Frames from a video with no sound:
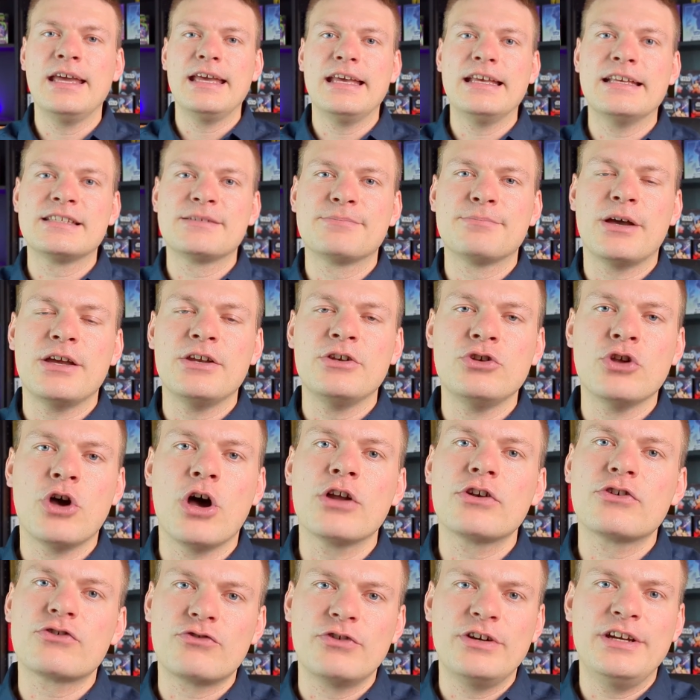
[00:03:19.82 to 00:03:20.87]
is by
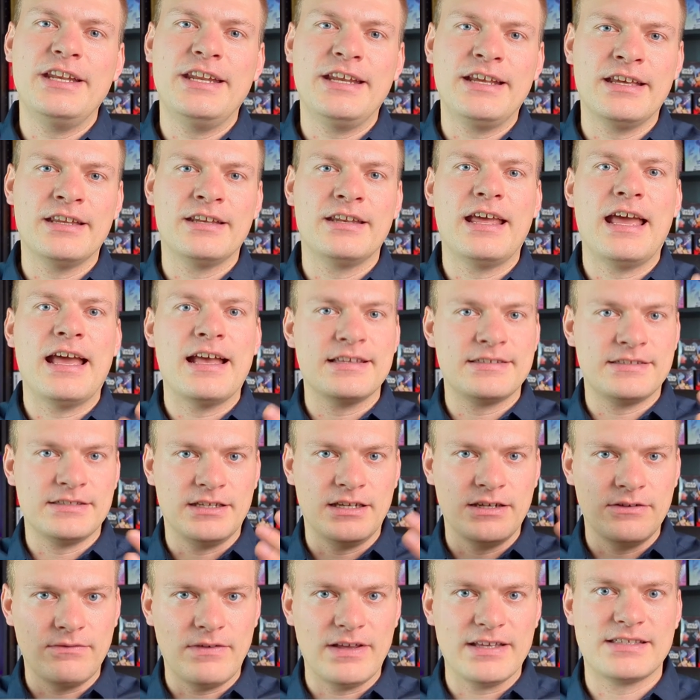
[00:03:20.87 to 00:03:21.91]
not treating it as an
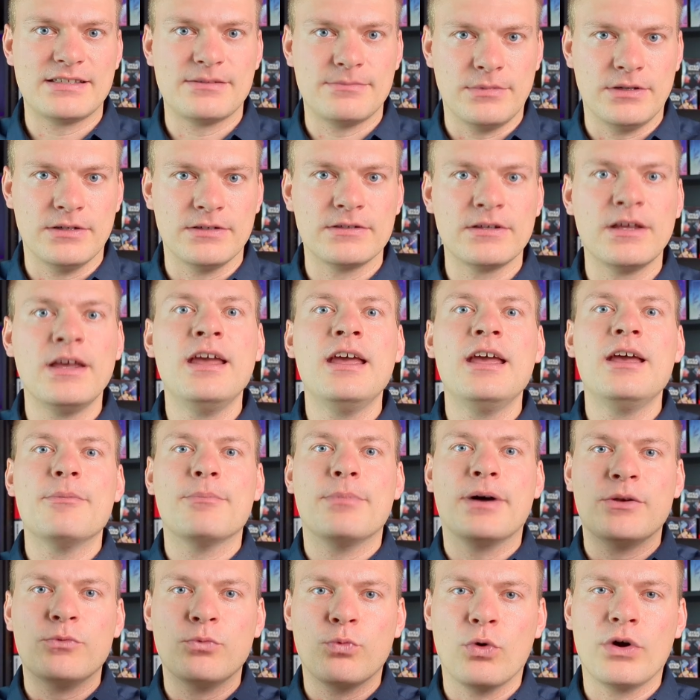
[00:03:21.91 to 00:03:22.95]
investment.
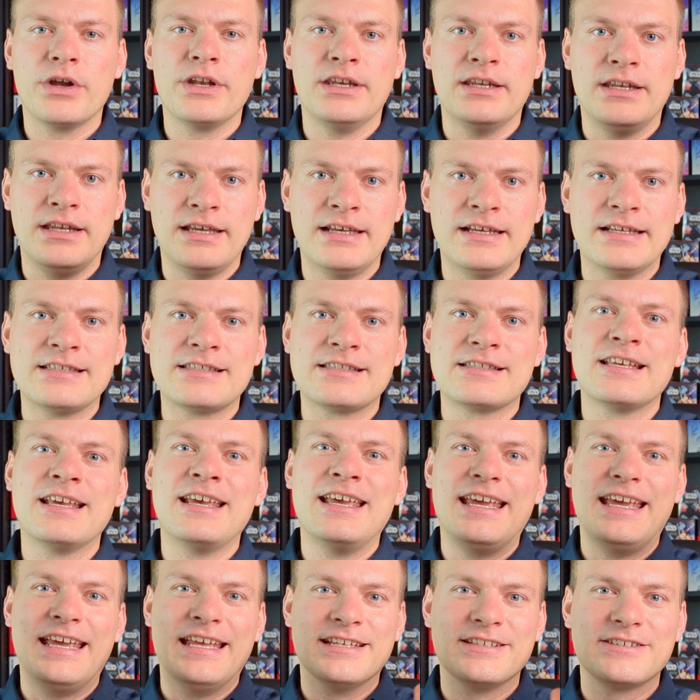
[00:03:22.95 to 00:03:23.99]
But what it is,
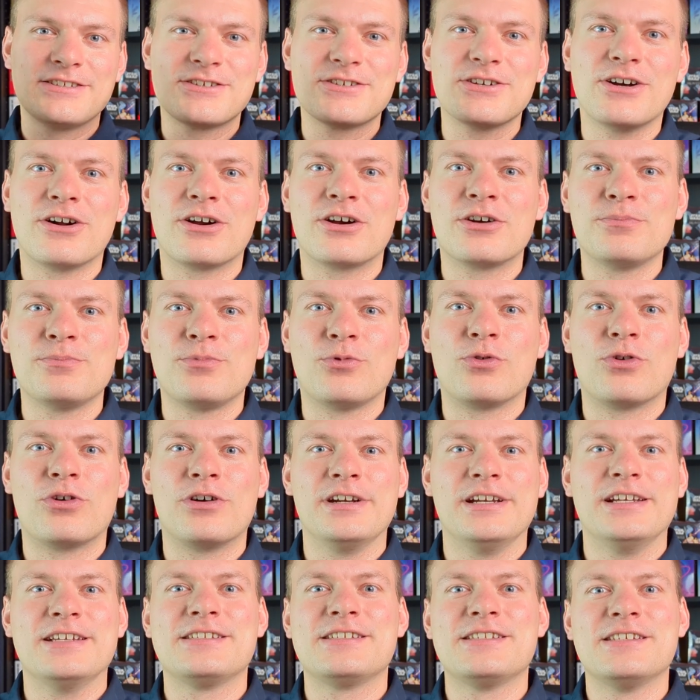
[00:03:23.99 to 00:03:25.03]
it's
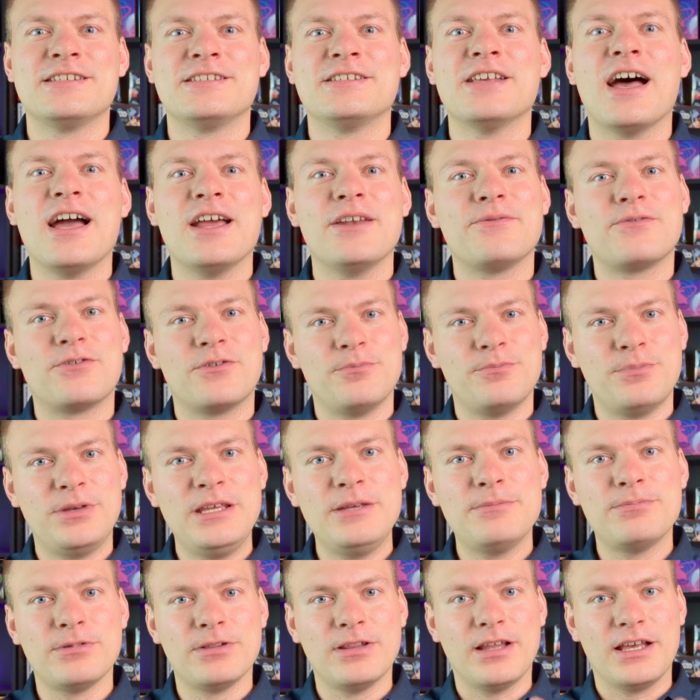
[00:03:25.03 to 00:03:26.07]
cardboard, it's designed for
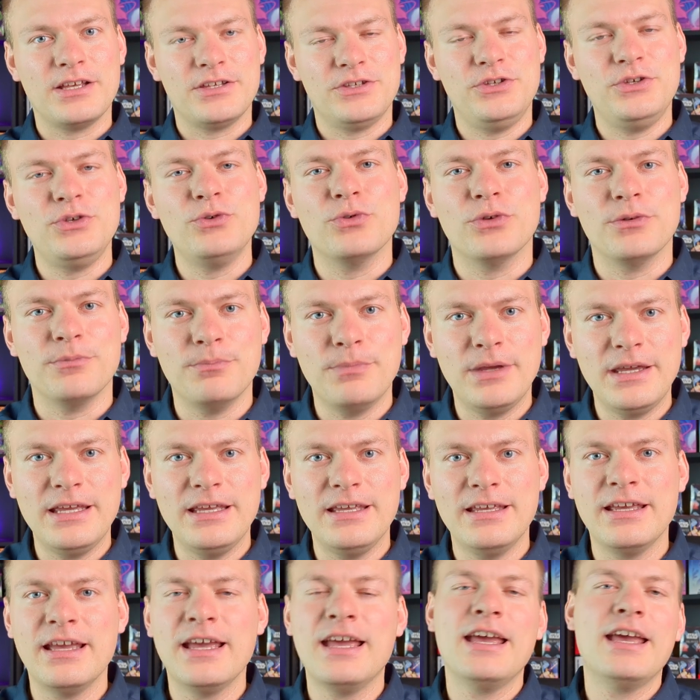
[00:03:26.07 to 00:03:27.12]
people like you and
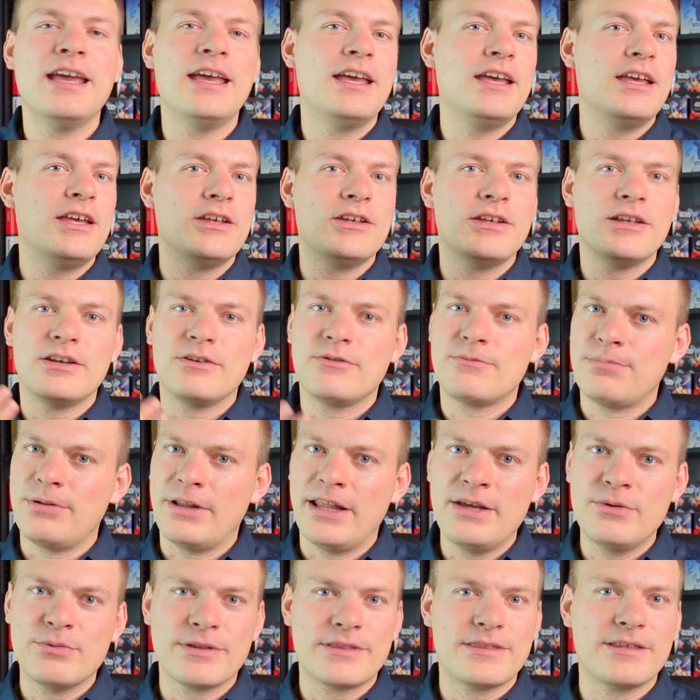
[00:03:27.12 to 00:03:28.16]
me.
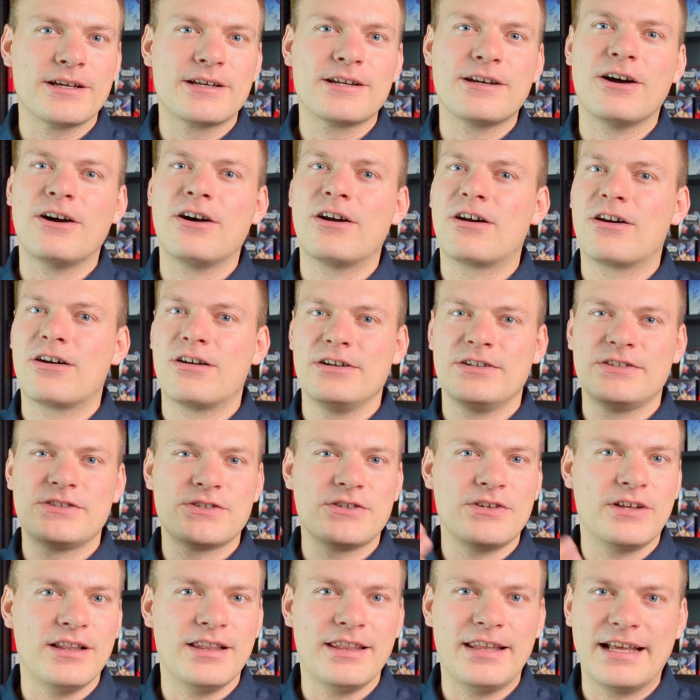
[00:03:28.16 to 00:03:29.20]
Play with the cards,
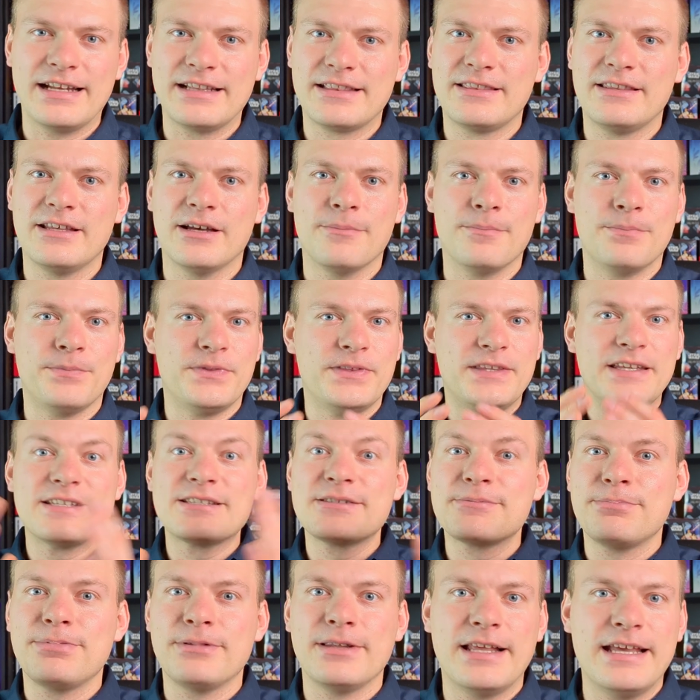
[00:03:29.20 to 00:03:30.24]
collect them,
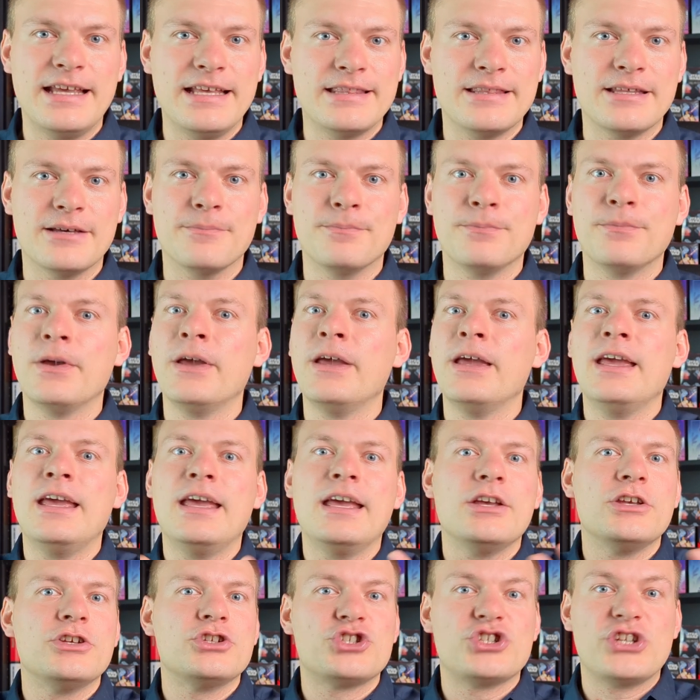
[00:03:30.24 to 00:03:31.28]
display them,
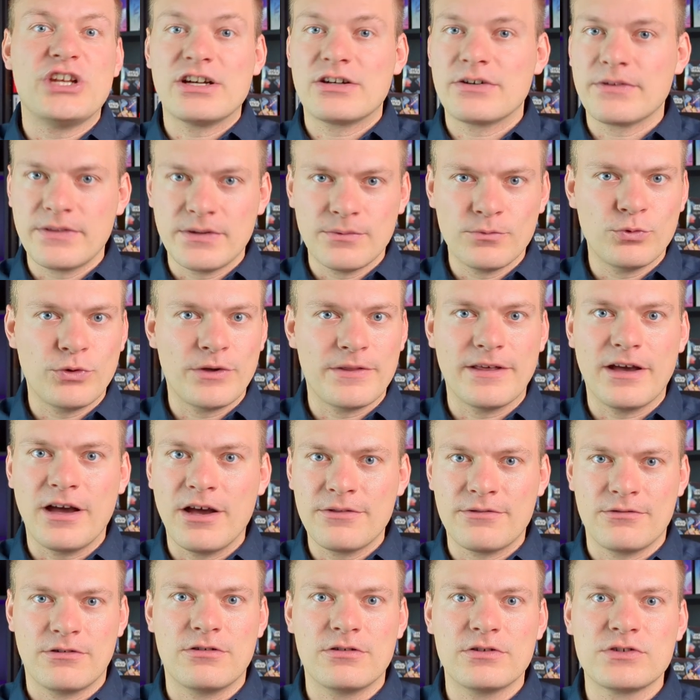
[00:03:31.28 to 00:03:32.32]
share them with
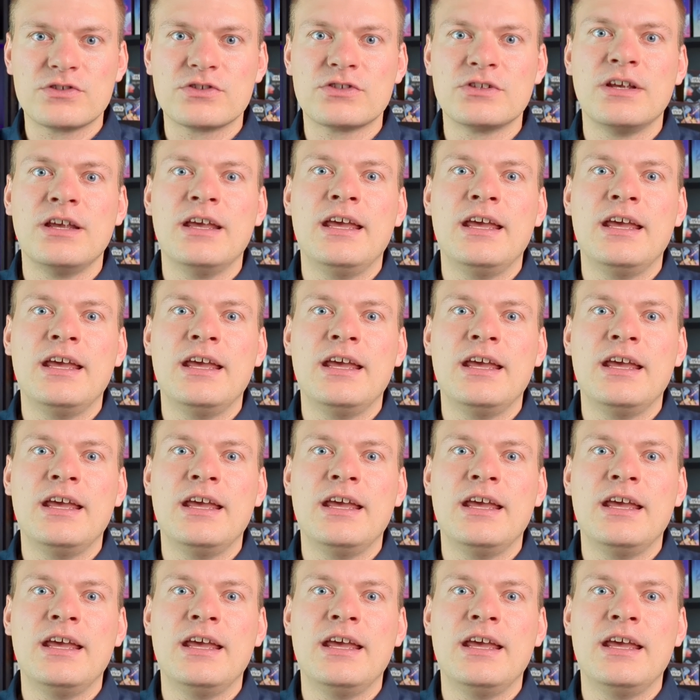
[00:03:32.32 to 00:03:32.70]
others.